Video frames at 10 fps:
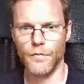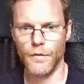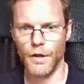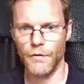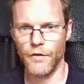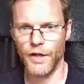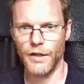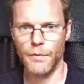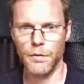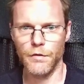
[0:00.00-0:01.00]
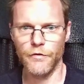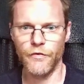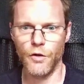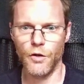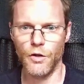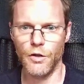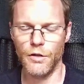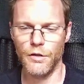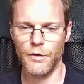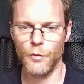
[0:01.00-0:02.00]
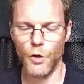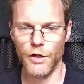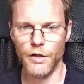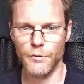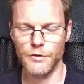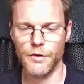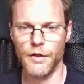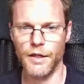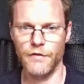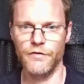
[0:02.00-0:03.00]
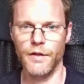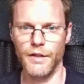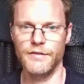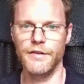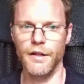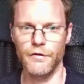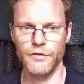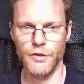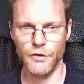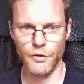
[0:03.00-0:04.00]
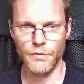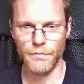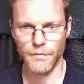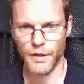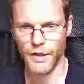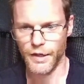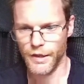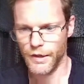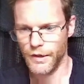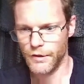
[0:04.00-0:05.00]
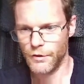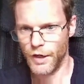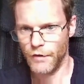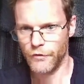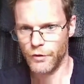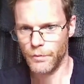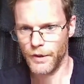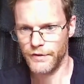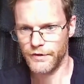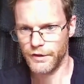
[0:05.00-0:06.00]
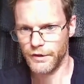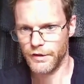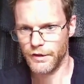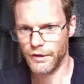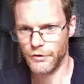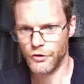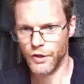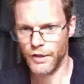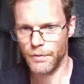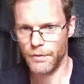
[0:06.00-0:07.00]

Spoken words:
available for working with the SDF. So you have your basic shape,